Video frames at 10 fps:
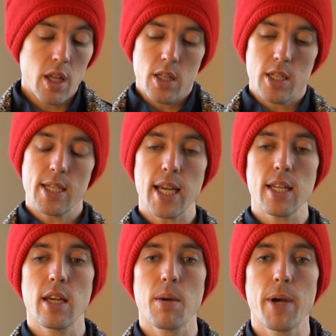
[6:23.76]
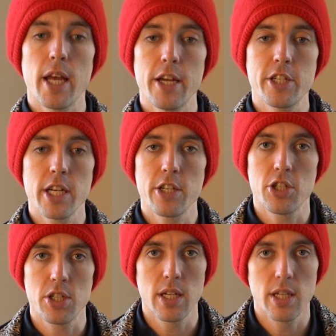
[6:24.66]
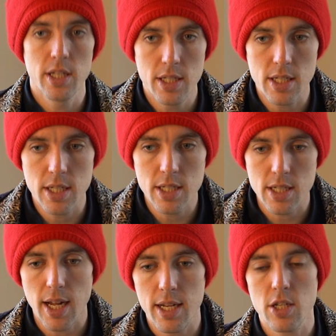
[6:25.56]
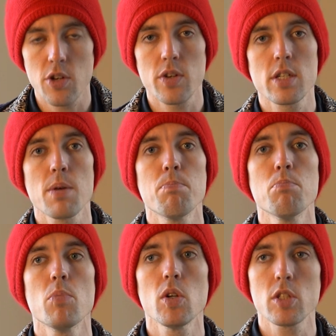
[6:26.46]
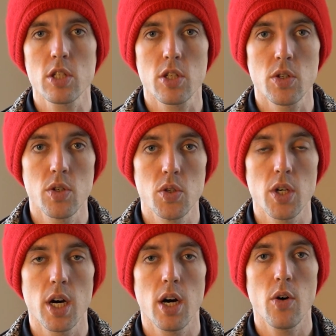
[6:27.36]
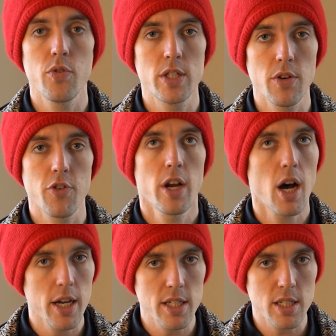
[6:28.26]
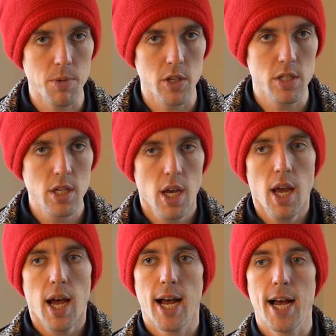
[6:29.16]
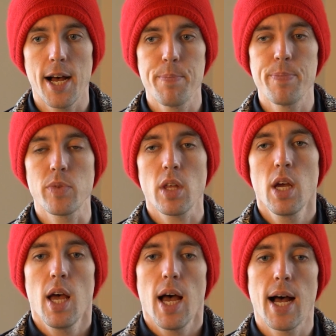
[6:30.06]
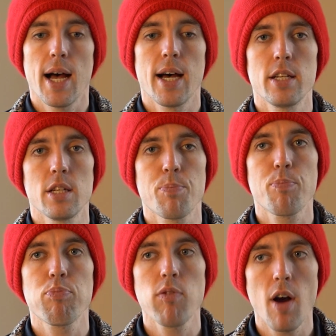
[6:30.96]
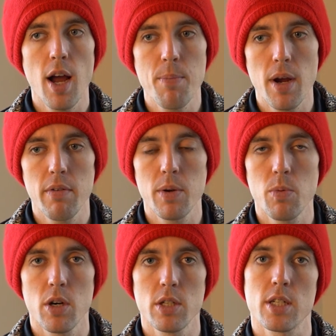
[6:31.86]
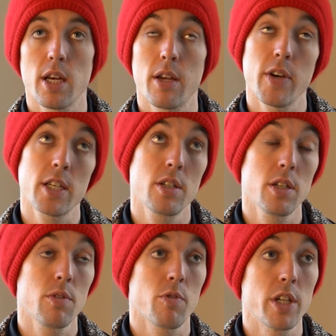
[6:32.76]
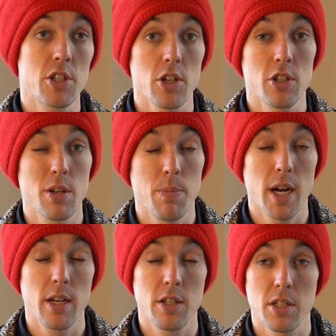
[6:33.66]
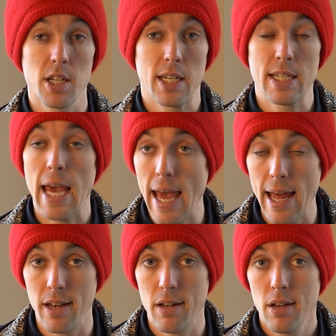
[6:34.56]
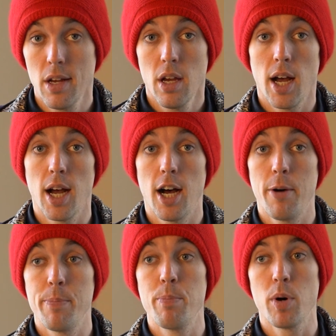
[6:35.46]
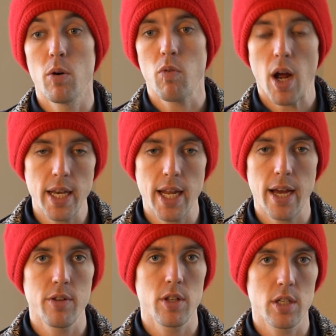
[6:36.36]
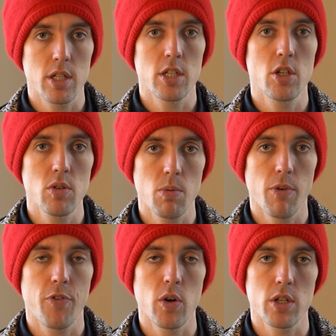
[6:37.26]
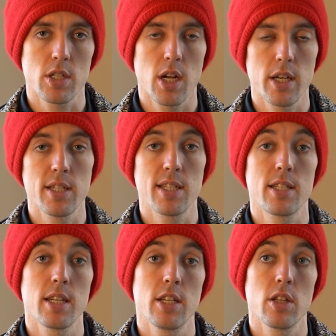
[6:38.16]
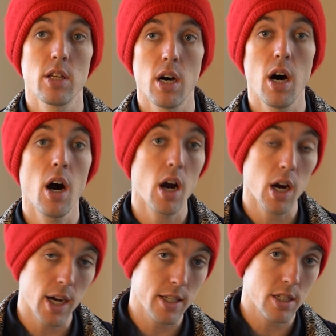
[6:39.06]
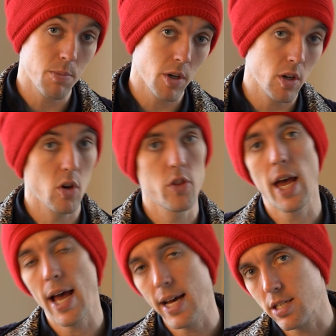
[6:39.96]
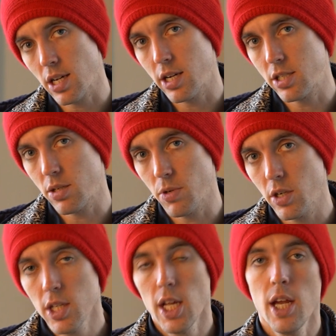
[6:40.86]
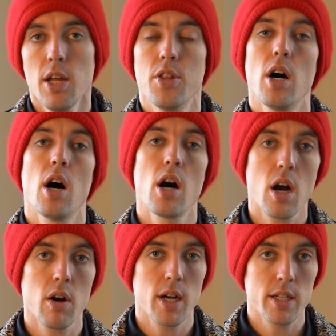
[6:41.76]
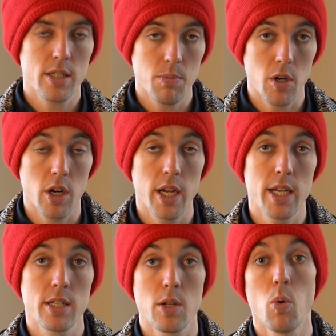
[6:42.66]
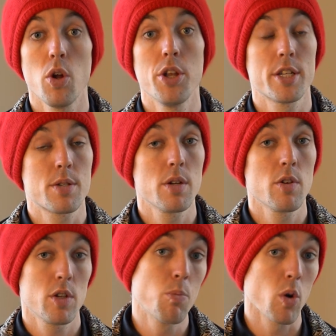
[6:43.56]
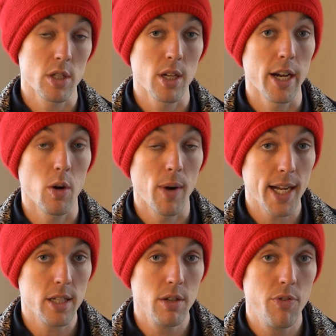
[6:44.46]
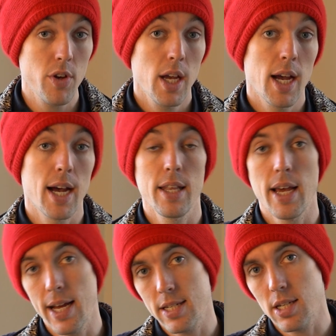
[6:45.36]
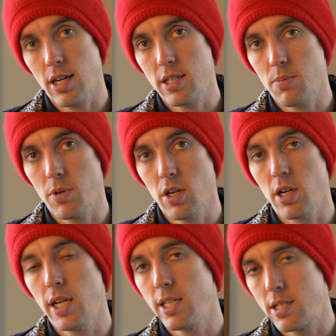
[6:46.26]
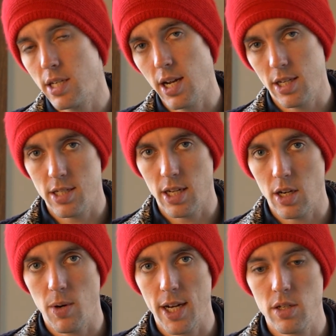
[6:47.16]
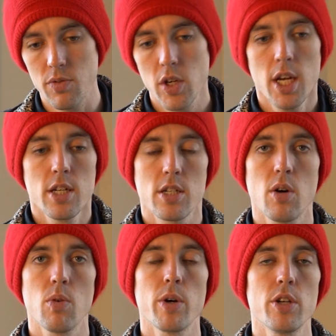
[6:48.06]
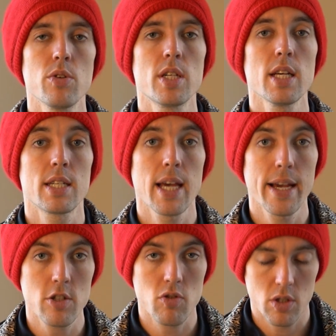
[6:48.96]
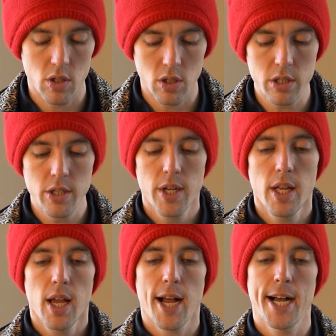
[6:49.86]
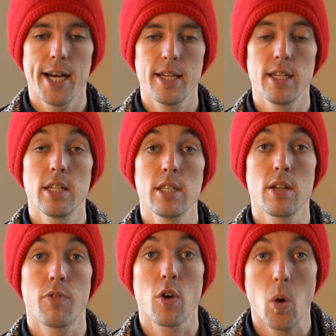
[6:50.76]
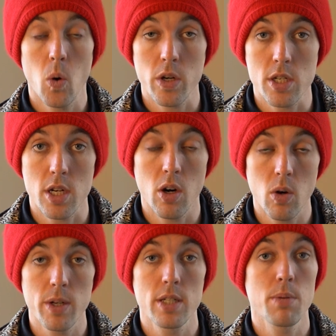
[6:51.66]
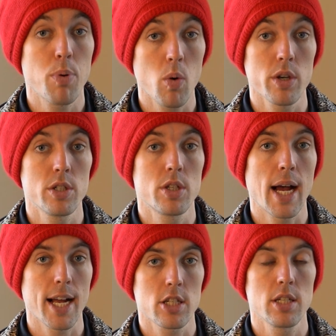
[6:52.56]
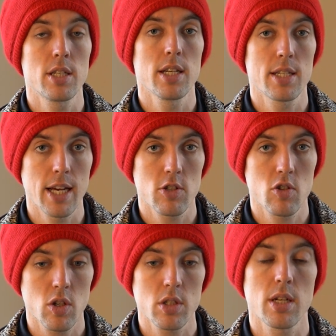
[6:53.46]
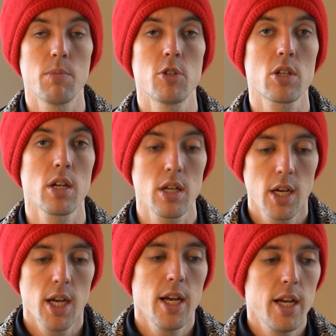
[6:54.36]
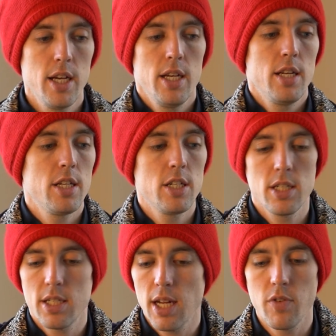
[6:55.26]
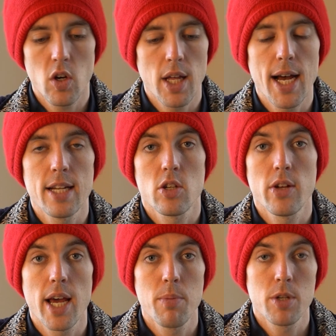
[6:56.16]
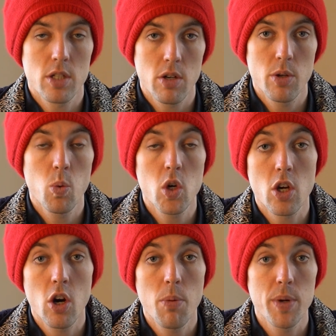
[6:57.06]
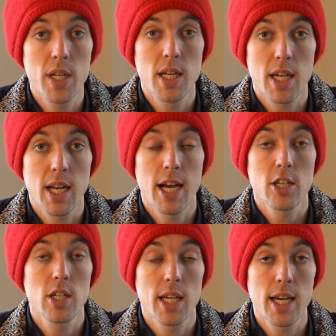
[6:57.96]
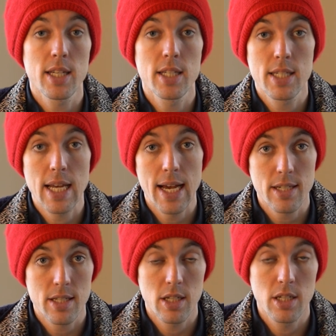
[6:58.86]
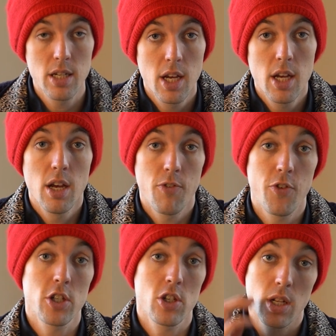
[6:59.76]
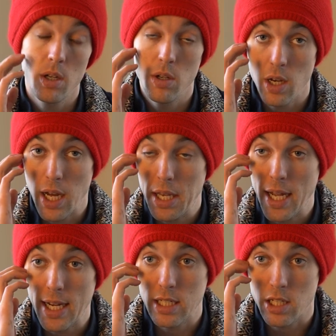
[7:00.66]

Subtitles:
the second thing about HHC is that there is a multitude of different isomers. And the primary ones, like I've actually researched, and apparently there's like 10. But right now, the two that we're focused on is it's either the R isomer or the S isomer. The R isomer is the one that's more psychoactive, and the S isomer is not as psychoactive. So when you see a test result, and it is of course always important to actually see a test result, and I'm just going to save you all the hassle now, but there's only one company that can actually get this tested officially, and that is